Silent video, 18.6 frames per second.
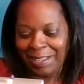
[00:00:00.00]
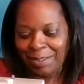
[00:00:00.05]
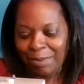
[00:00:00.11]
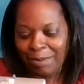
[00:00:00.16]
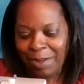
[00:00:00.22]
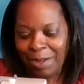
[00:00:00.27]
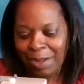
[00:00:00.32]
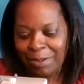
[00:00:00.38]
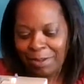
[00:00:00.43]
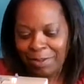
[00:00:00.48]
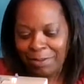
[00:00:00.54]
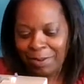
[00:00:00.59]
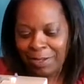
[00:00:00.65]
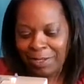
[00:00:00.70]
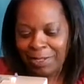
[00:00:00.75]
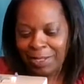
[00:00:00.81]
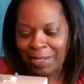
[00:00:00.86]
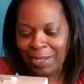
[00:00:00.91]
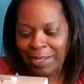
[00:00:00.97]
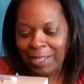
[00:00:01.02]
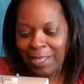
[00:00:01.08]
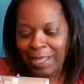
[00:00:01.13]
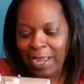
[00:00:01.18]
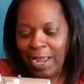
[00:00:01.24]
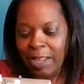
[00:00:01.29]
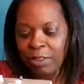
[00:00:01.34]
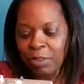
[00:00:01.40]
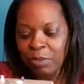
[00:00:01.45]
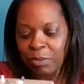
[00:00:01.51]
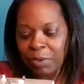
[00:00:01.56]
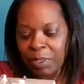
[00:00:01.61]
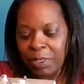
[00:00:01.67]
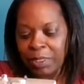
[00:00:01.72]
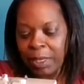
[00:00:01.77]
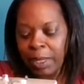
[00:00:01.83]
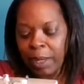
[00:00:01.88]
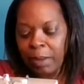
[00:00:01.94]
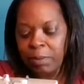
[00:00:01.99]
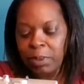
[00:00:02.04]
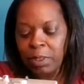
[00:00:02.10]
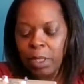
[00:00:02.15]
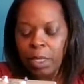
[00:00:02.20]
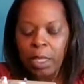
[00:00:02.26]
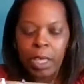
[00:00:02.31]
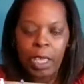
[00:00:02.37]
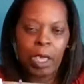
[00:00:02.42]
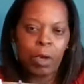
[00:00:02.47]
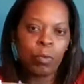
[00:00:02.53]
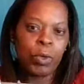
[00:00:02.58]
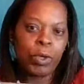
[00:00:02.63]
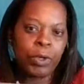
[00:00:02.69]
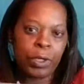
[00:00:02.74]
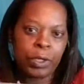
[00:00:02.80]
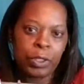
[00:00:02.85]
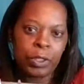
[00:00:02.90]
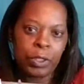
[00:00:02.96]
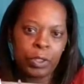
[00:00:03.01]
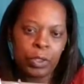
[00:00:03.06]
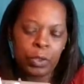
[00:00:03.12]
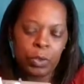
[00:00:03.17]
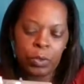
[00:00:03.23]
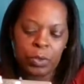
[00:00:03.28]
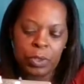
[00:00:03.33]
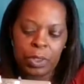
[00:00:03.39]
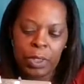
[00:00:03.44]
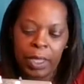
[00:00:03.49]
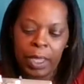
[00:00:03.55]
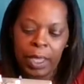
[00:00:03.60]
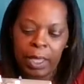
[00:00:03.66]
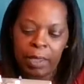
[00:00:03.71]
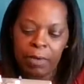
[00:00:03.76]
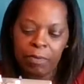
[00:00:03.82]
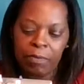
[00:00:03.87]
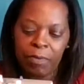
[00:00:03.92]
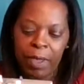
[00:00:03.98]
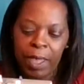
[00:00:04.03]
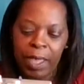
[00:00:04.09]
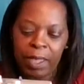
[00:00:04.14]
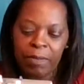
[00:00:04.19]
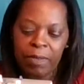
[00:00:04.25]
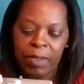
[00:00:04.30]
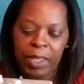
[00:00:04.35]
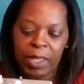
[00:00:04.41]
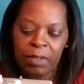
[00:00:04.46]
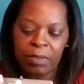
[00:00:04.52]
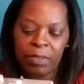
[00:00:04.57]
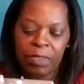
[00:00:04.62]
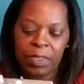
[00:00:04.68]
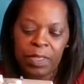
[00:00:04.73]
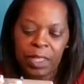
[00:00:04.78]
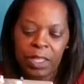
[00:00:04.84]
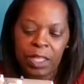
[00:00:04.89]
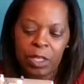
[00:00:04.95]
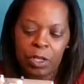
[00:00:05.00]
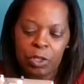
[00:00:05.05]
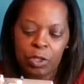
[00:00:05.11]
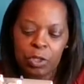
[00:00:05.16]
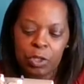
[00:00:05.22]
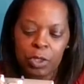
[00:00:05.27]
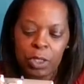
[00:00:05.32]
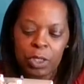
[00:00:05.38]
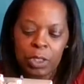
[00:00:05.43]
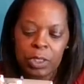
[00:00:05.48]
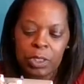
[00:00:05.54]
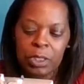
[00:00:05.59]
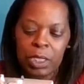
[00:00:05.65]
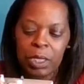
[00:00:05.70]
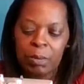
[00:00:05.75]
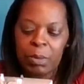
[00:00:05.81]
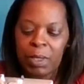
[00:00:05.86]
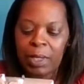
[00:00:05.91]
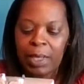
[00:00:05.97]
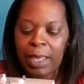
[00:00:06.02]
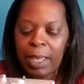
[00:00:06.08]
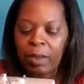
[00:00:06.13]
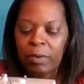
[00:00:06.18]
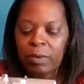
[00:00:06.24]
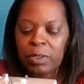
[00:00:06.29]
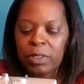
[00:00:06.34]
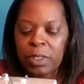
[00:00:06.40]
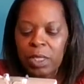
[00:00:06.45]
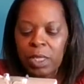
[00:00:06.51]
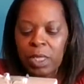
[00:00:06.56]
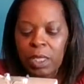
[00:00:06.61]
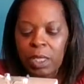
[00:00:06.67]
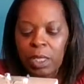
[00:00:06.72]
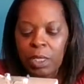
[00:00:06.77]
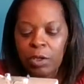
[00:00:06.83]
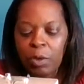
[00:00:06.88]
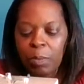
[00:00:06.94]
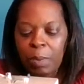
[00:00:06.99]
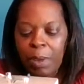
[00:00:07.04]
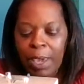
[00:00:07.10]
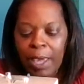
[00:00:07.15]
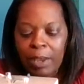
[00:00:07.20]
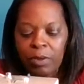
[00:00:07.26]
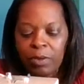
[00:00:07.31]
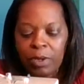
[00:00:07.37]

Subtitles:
Wow, I'll try saying that 3 times. And we're going to use a 5/8 inch seam allowance. Your pattern